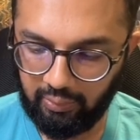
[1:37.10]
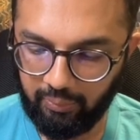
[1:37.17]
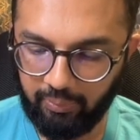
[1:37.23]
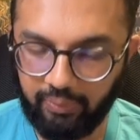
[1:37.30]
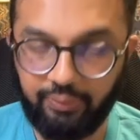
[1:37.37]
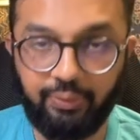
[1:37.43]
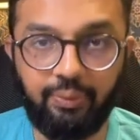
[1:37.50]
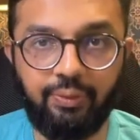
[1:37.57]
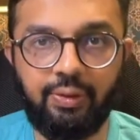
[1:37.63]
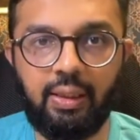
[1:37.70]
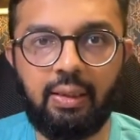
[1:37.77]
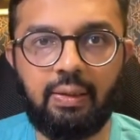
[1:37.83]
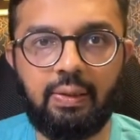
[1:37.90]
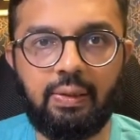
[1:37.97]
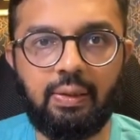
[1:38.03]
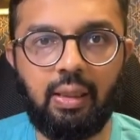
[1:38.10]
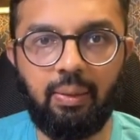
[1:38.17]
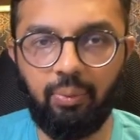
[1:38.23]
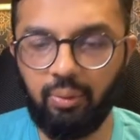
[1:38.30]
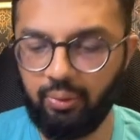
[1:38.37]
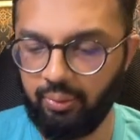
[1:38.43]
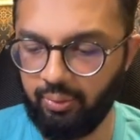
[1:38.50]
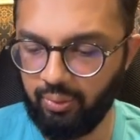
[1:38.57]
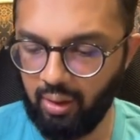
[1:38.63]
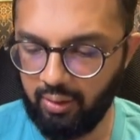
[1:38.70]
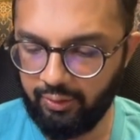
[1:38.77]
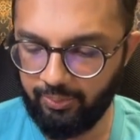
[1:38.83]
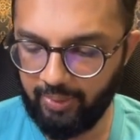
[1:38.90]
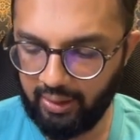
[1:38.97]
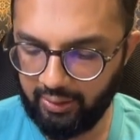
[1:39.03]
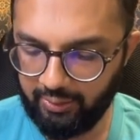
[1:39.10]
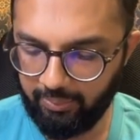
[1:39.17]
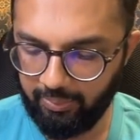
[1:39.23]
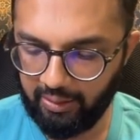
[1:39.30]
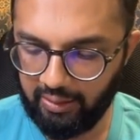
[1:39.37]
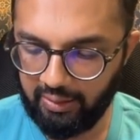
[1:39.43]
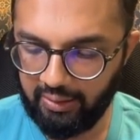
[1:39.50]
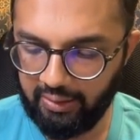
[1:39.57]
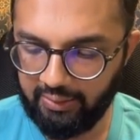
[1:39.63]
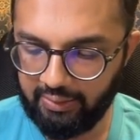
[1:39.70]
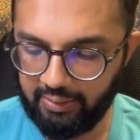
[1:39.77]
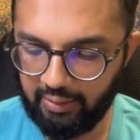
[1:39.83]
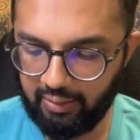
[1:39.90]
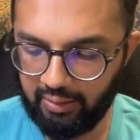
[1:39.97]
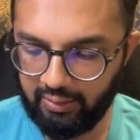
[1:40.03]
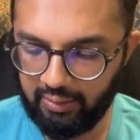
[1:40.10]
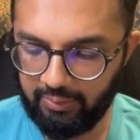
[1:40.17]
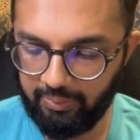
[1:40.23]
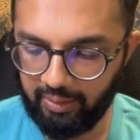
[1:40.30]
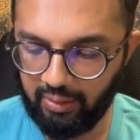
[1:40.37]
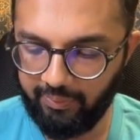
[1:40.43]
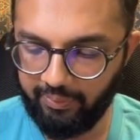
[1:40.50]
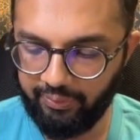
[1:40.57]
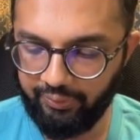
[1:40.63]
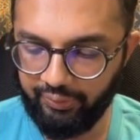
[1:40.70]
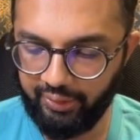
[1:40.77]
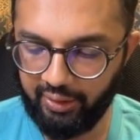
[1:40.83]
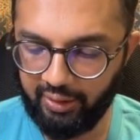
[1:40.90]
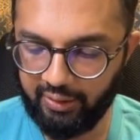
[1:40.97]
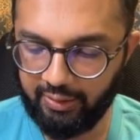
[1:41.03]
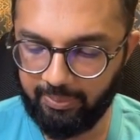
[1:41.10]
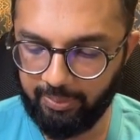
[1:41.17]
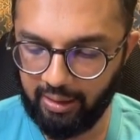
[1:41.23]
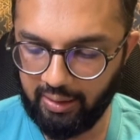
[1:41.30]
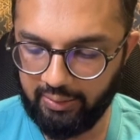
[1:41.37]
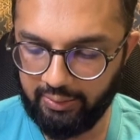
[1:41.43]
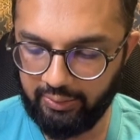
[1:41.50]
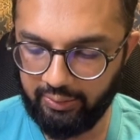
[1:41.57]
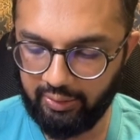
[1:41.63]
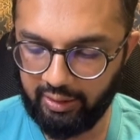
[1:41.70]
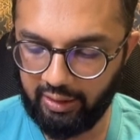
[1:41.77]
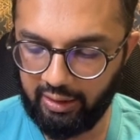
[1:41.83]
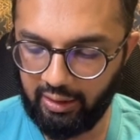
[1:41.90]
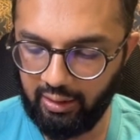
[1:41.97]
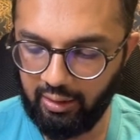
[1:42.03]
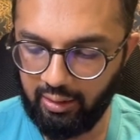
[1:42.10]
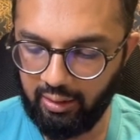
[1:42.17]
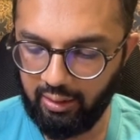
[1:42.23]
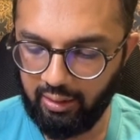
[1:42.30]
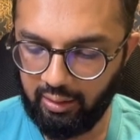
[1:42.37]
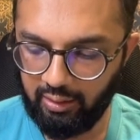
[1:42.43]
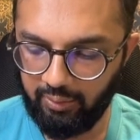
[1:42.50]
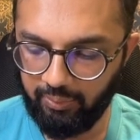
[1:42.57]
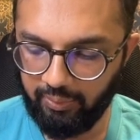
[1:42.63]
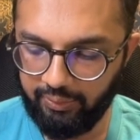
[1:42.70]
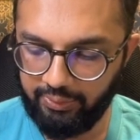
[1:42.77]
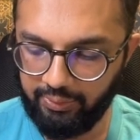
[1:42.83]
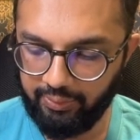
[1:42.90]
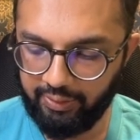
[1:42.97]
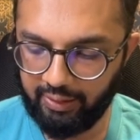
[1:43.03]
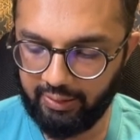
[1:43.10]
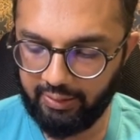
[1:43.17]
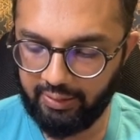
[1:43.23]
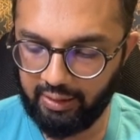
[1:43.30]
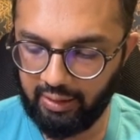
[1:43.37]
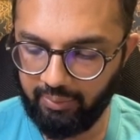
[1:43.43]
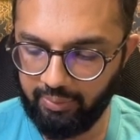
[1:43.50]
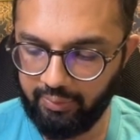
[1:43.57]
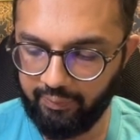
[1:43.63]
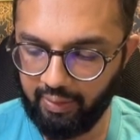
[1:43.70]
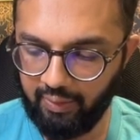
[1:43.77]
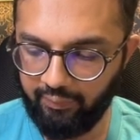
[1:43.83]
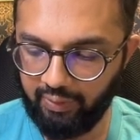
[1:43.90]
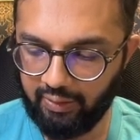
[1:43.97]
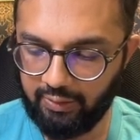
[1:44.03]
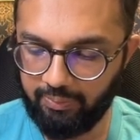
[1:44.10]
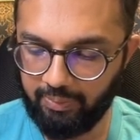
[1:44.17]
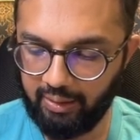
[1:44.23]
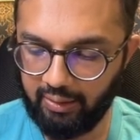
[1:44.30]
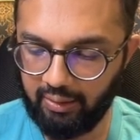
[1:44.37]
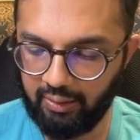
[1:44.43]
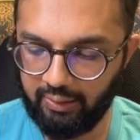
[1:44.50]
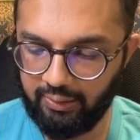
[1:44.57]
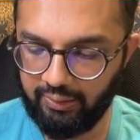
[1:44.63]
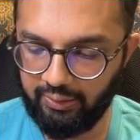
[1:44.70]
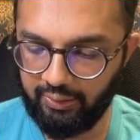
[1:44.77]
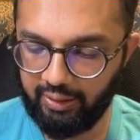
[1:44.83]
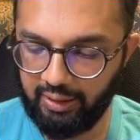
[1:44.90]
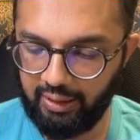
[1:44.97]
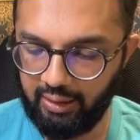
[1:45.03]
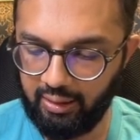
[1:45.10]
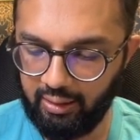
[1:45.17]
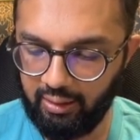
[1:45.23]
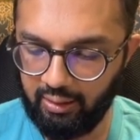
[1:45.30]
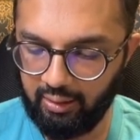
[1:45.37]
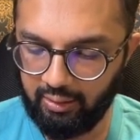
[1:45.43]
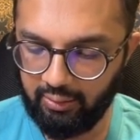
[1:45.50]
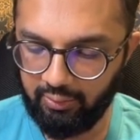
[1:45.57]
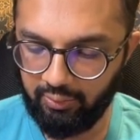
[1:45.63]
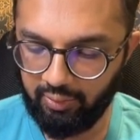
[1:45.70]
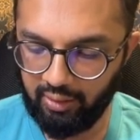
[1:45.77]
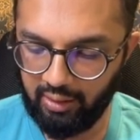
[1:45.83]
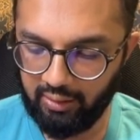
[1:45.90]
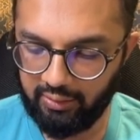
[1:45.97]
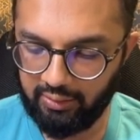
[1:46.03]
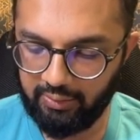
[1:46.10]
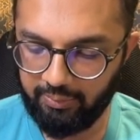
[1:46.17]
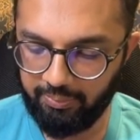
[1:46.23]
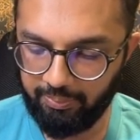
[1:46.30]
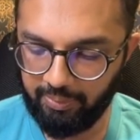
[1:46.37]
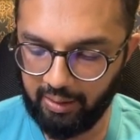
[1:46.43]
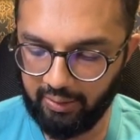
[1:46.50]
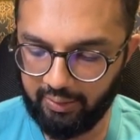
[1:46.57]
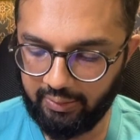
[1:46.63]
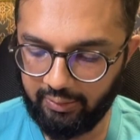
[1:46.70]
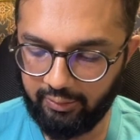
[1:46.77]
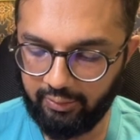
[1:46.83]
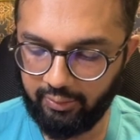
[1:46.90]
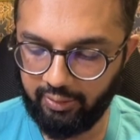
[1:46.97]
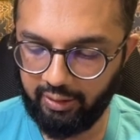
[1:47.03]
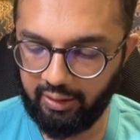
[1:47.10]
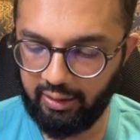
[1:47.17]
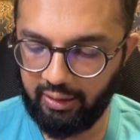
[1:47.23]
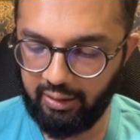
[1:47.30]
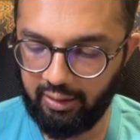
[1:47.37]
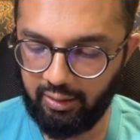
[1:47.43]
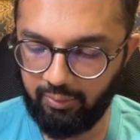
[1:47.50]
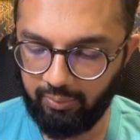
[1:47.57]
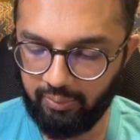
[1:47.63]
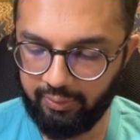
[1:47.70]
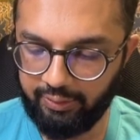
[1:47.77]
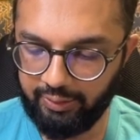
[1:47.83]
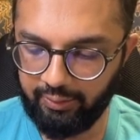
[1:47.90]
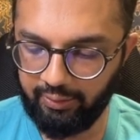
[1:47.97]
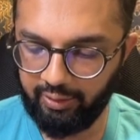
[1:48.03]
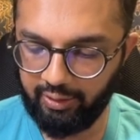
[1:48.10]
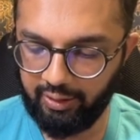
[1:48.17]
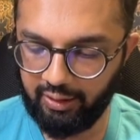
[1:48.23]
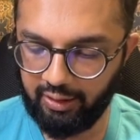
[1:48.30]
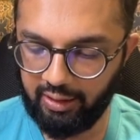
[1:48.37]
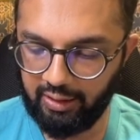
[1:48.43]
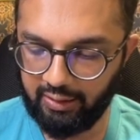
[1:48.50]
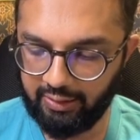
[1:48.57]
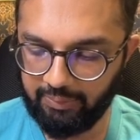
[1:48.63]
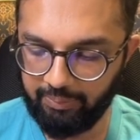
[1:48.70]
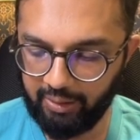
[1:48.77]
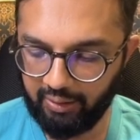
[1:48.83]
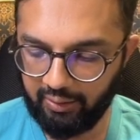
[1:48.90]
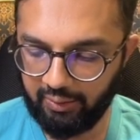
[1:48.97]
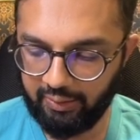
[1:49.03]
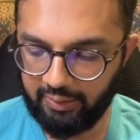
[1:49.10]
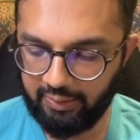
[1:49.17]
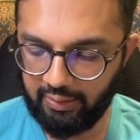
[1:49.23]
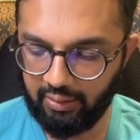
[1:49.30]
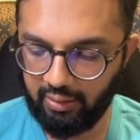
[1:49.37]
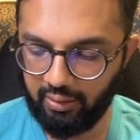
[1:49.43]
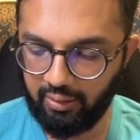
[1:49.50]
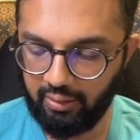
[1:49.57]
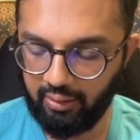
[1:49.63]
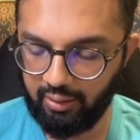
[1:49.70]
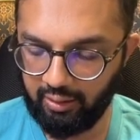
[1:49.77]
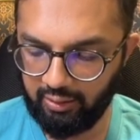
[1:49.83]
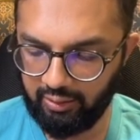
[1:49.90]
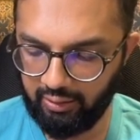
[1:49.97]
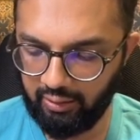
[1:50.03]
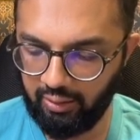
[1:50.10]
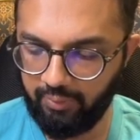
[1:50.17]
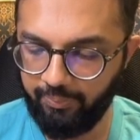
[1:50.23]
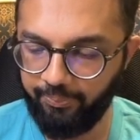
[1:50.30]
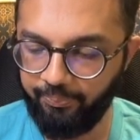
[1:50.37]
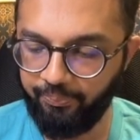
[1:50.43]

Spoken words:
equals to 6. I'm going to cross multiply and say that this becomes 3x plus 3 equals to 6 times 5x minus 3. 3x plus 3 equals to 30x minus 18.